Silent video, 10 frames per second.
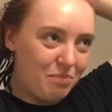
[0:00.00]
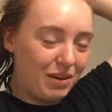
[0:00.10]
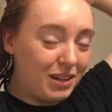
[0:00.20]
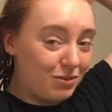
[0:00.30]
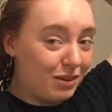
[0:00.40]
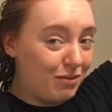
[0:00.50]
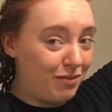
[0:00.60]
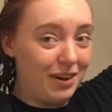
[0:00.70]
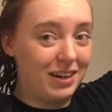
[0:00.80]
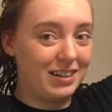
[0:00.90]
But it's really
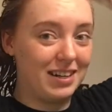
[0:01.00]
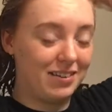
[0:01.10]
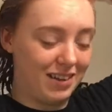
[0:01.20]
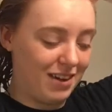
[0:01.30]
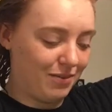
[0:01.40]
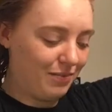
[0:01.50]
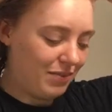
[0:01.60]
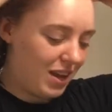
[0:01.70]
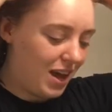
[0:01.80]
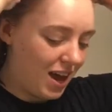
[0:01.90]
funny to tell now.
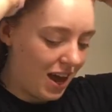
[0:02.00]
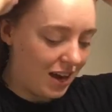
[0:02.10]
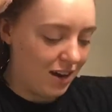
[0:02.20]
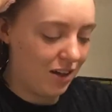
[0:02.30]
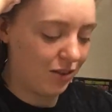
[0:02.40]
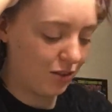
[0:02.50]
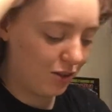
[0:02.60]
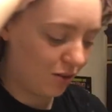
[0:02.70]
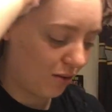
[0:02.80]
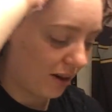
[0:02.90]
And another
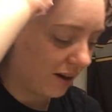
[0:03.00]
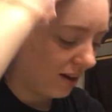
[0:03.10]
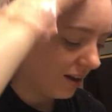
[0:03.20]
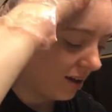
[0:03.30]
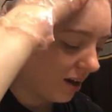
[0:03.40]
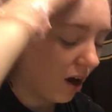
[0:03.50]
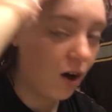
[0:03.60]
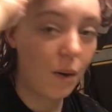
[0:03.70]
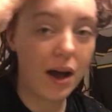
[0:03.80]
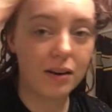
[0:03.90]
story,
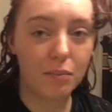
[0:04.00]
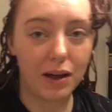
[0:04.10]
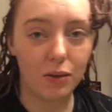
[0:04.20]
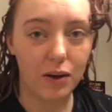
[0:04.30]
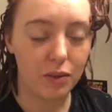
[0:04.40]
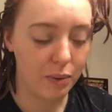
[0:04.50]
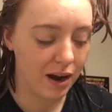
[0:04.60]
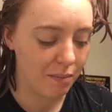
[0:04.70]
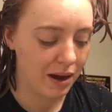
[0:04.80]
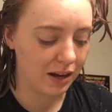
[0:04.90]
oh, and by the way, the
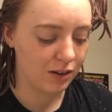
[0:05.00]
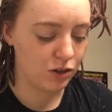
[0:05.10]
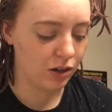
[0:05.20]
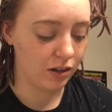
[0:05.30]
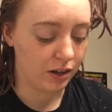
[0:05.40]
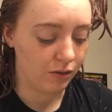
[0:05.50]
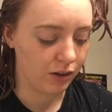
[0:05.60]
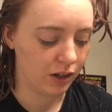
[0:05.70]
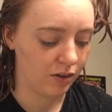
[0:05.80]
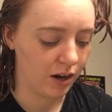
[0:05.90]
paramedic took it like
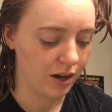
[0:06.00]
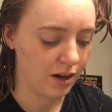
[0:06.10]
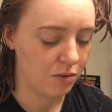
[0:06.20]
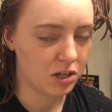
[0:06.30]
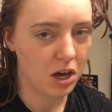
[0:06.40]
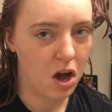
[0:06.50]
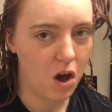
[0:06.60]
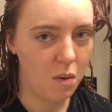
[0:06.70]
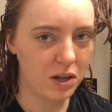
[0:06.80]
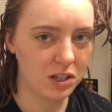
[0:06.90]
really great. He was like,
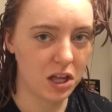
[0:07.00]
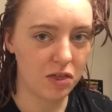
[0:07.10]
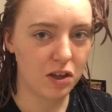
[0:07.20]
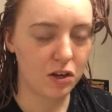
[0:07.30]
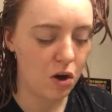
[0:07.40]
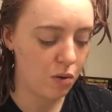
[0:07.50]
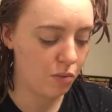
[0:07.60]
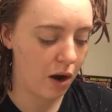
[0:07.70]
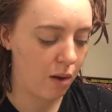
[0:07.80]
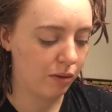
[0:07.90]
oh, he's nothing, no
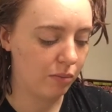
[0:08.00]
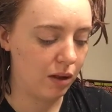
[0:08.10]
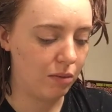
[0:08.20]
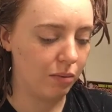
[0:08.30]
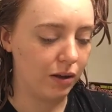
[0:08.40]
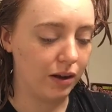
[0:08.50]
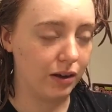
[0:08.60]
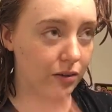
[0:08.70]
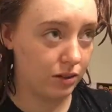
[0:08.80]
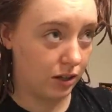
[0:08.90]
problem, blah, blah, blah. And
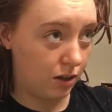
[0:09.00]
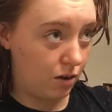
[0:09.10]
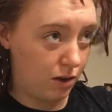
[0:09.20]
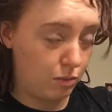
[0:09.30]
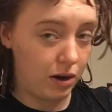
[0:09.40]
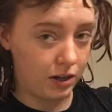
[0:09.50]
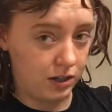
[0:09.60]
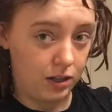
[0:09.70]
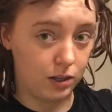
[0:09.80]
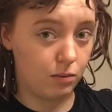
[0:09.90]
I was like, you know, he's probably
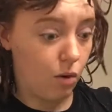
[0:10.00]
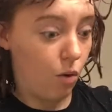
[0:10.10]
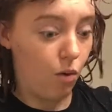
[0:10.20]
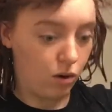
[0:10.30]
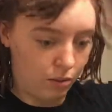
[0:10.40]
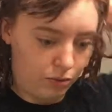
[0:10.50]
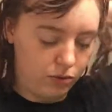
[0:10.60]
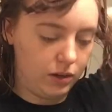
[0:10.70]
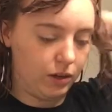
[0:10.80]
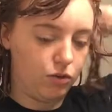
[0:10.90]
seen some horrible,
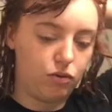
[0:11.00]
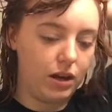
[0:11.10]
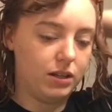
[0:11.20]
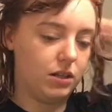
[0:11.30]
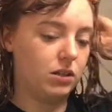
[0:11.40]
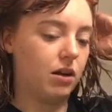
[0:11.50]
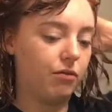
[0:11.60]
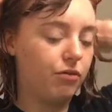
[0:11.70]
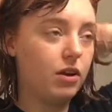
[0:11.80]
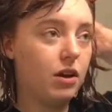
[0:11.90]
like crazy stuff.